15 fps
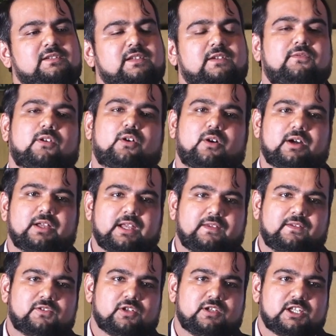If an
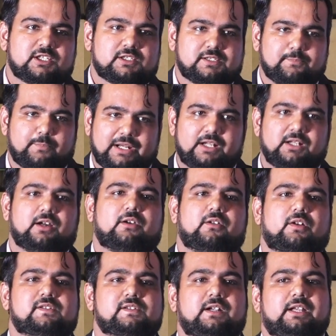organization is spread
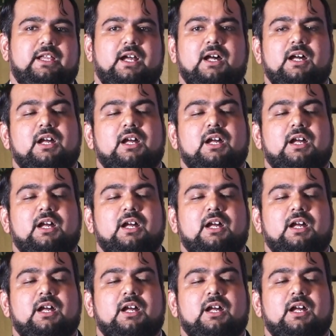across India,